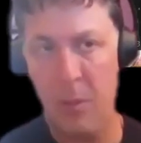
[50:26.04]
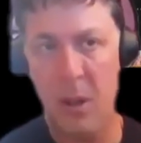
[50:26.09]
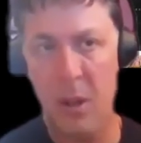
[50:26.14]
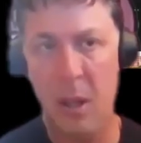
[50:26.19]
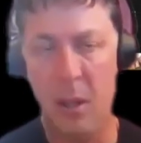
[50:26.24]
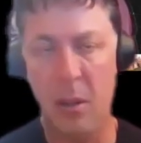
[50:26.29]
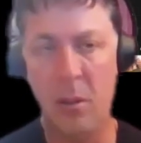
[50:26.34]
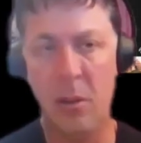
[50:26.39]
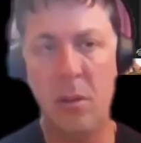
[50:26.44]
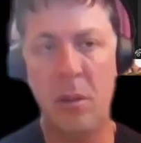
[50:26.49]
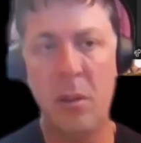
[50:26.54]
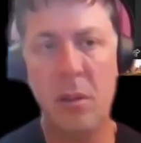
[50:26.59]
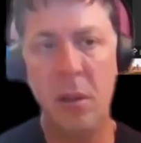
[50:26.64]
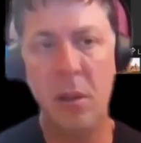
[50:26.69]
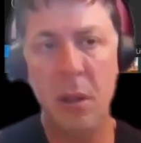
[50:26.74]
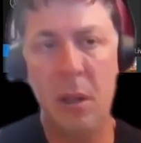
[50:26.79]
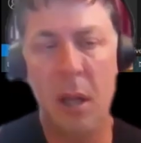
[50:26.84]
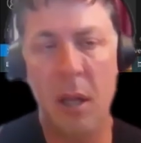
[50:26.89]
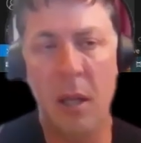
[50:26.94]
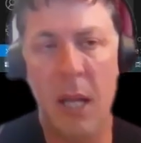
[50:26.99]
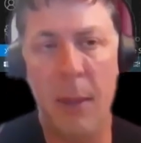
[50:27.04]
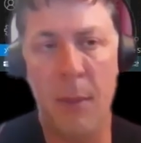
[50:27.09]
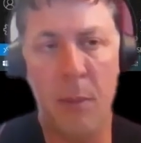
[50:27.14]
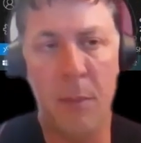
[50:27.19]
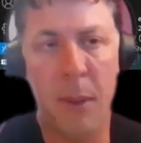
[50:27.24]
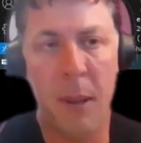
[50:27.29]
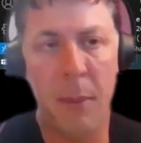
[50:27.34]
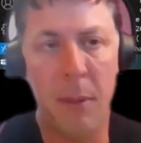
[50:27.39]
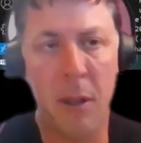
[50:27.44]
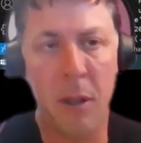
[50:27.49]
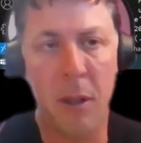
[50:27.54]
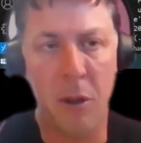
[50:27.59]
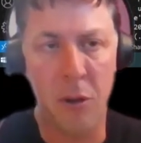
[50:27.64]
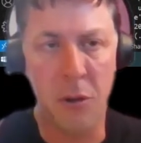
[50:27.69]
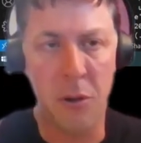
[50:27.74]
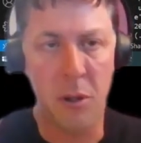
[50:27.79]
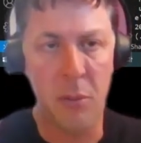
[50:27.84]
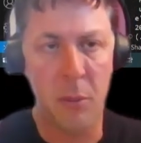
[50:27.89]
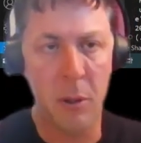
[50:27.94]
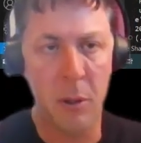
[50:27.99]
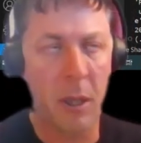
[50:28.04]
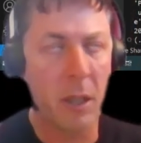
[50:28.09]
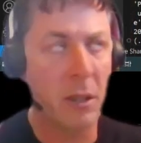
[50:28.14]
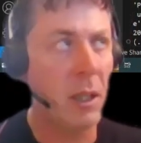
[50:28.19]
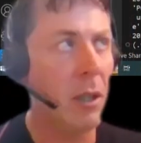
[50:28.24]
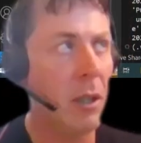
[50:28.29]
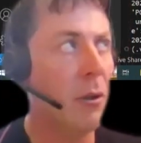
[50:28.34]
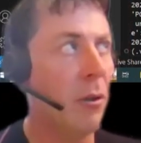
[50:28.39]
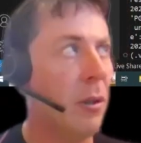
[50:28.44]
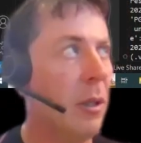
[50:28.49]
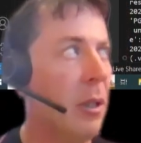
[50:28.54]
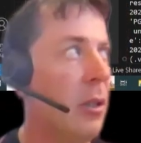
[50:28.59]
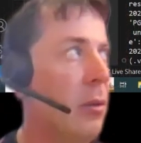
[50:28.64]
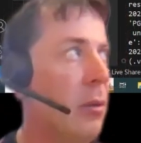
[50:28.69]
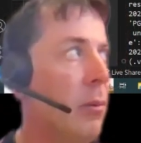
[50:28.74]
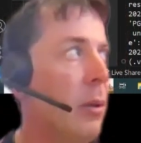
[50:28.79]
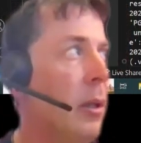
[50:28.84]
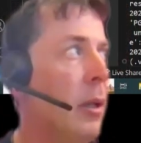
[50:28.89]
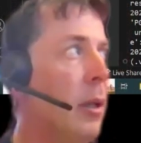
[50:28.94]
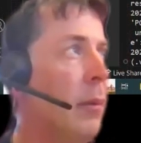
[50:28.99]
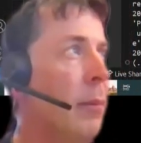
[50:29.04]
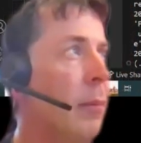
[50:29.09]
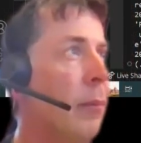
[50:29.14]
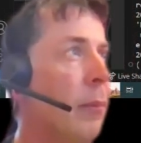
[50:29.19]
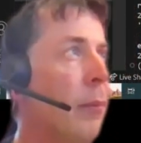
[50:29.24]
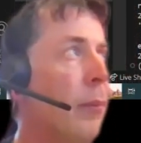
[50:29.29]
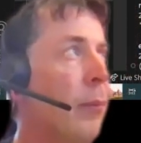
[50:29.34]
that's enable public users. We're not actually logged into it yet.